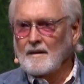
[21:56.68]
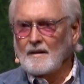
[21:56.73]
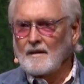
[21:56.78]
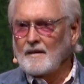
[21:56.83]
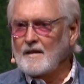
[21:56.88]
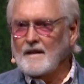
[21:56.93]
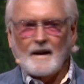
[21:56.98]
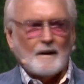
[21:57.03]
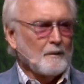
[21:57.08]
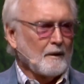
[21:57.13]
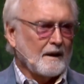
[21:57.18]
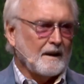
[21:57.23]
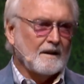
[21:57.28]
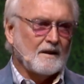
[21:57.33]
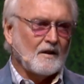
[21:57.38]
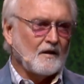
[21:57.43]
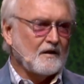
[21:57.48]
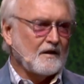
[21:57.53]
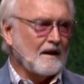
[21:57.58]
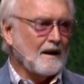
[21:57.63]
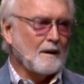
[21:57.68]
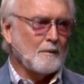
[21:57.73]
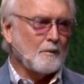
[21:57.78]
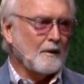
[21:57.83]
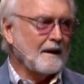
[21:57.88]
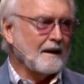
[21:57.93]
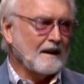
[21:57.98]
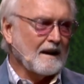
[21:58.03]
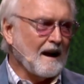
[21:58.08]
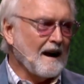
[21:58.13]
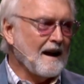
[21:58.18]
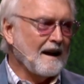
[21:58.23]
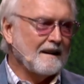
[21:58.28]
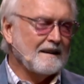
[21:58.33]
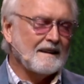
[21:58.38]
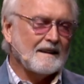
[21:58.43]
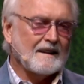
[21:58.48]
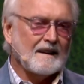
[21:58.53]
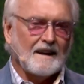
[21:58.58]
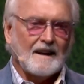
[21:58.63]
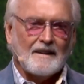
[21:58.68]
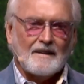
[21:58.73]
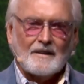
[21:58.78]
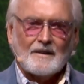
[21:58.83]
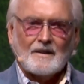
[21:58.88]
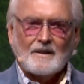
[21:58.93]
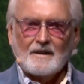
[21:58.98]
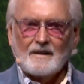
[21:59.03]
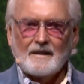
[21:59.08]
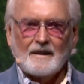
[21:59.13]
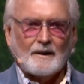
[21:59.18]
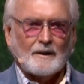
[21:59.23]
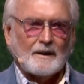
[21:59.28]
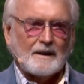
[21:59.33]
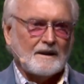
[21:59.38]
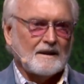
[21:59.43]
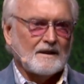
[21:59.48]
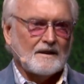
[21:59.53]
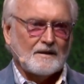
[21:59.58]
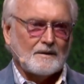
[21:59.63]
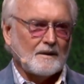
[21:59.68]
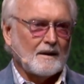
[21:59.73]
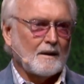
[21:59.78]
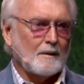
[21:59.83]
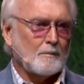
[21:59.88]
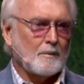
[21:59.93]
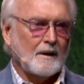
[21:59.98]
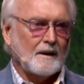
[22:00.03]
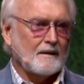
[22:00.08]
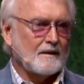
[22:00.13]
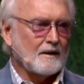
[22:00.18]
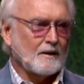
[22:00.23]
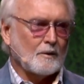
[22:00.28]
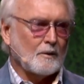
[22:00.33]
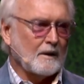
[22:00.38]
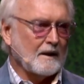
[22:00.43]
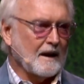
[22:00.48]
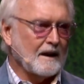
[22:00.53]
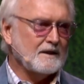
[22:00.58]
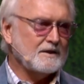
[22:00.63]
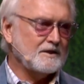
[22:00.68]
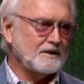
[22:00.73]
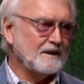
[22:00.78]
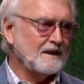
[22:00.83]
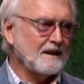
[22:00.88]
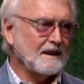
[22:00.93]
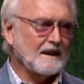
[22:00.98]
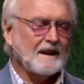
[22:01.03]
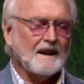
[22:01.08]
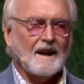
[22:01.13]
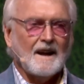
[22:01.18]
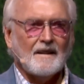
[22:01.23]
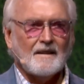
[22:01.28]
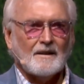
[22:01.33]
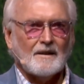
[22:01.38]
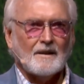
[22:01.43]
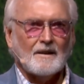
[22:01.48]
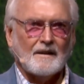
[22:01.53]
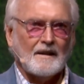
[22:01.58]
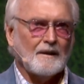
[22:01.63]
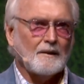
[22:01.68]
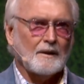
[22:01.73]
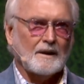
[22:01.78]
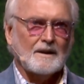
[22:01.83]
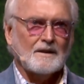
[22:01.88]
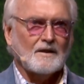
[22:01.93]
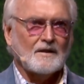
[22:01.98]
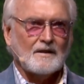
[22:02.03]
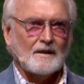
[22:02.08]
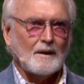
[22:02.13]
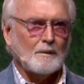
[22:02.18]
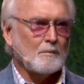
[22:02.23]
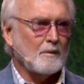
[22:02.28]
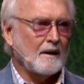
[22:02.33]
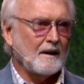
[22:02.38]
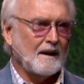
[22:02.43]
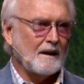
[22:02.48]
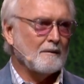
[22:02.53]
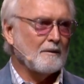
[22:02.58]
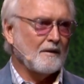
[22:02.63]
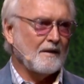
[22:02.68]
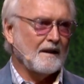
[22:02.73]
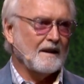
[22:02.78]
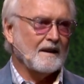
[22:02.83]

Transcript: they were getting to celebrate God together. They were getting to celebrate the creation together. They were getting to celebrate everything